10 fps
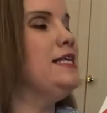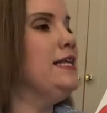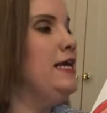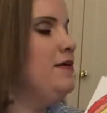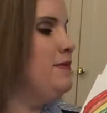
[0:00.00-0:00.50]

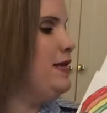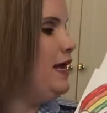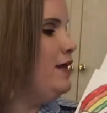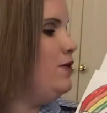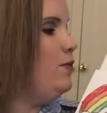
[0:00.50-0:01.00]
lemon
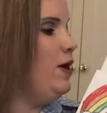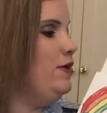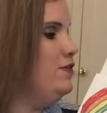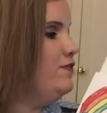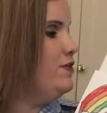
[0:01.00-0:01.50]
and a
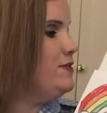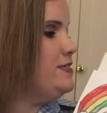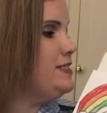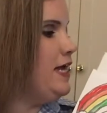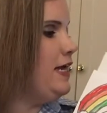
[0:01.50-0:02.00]
wonderful
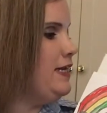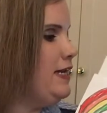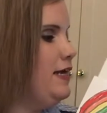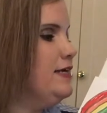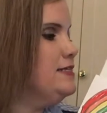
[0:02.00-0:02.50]

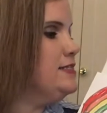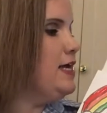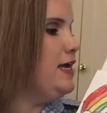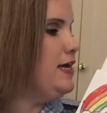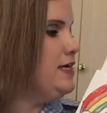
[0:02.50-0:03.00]
sun,
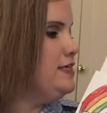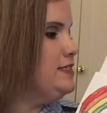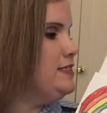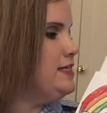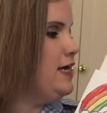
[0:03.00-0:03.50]

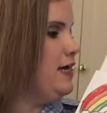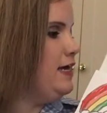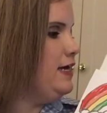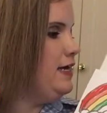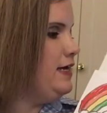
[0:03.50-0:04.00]
sun,
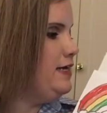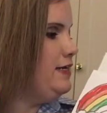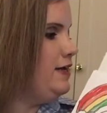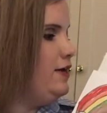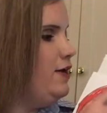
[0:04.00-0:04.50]
sun.